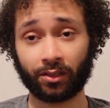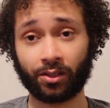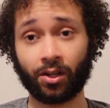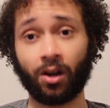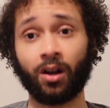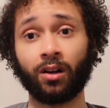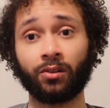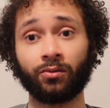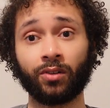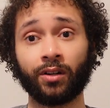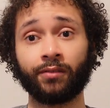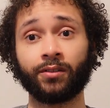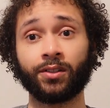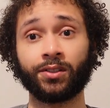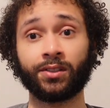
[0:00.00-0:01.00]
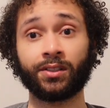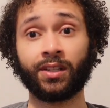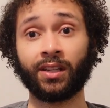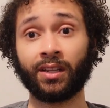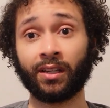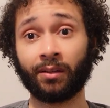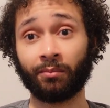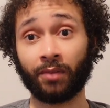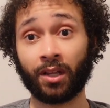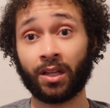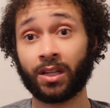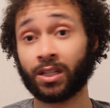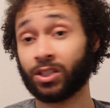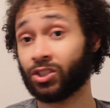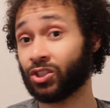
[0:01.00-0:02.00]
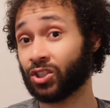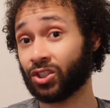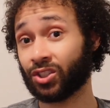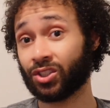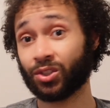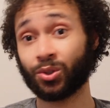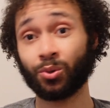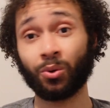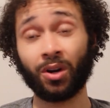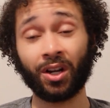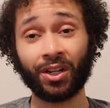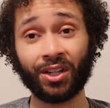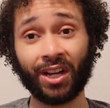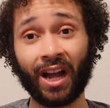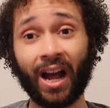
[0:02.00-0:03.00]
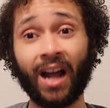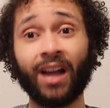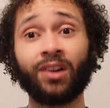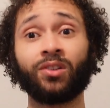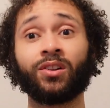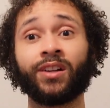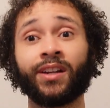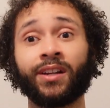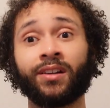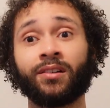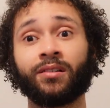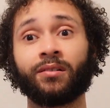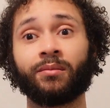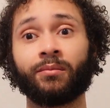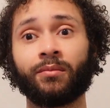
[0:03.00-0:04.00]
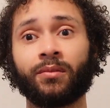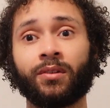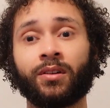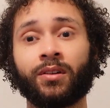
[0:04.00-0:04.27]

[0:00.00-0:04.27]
Doc Rivers' team, just to annihilate them,